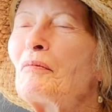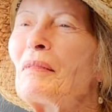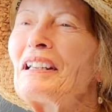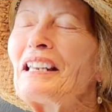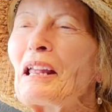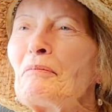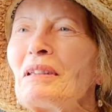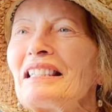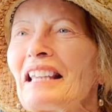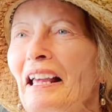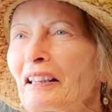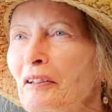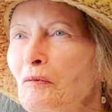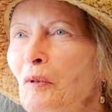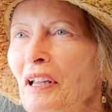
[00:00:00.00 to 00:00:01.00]
My name is
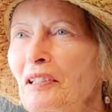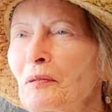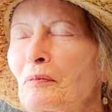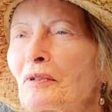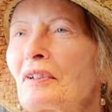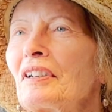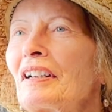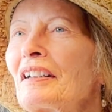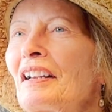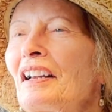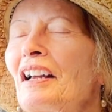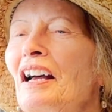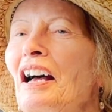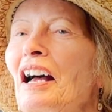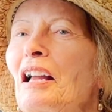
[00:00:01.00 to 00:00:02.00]
Ellen Westrup.
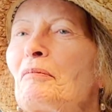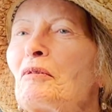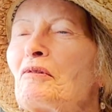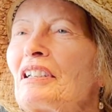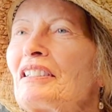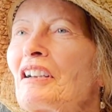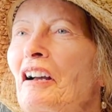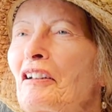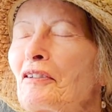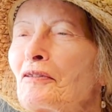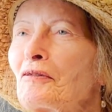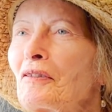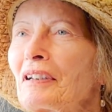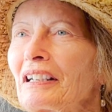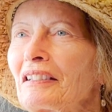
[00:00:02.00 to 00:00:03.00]
I'm a
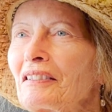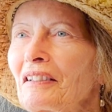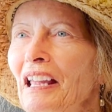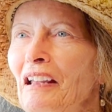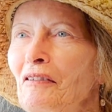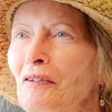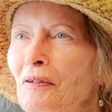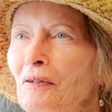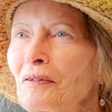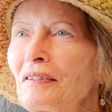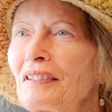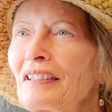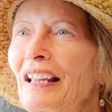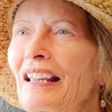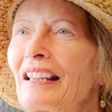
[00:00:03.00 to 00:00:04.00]
retired critical care
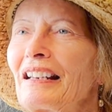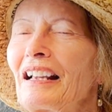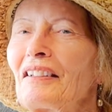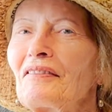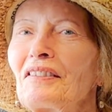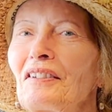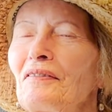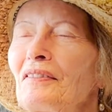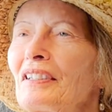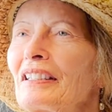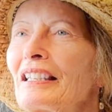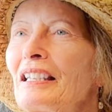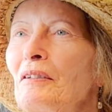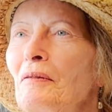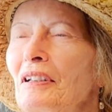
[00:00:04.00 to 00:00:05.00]
nurse, and I've lived
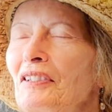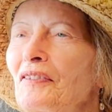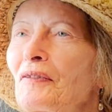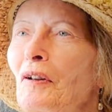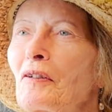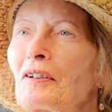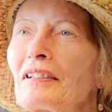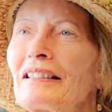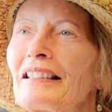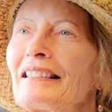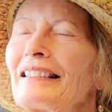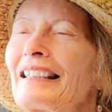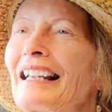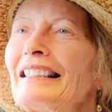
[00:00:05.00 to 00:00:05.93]
in Key West, Florida since